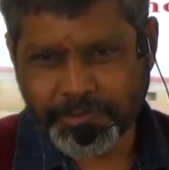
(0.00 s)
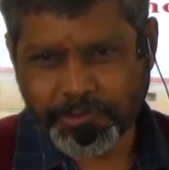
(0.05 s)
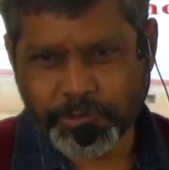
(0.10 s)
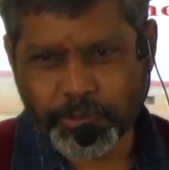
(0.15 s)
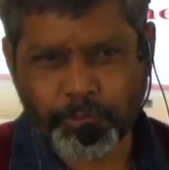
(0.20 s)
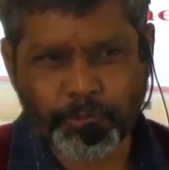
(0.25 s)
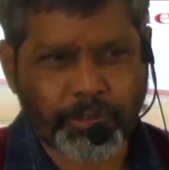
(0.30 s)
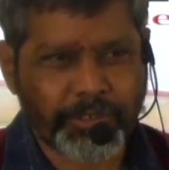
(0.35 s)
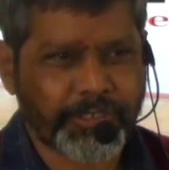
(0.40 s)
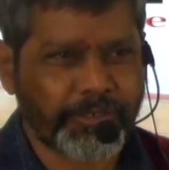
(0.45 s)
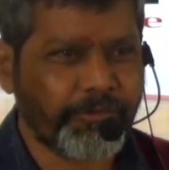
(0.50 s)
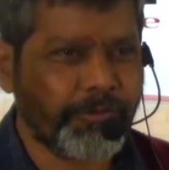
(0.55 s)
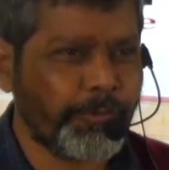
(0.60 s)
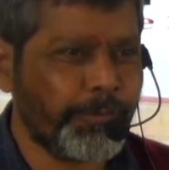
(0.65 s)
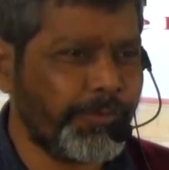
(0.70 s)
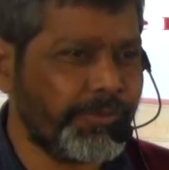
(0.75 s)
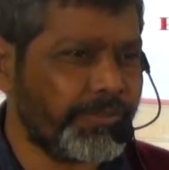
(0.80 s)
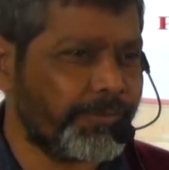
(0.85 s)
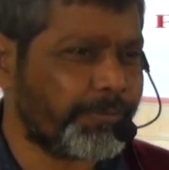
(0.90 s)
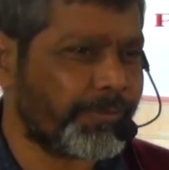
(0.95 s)
So whatever
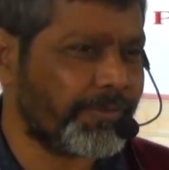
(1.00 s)
be the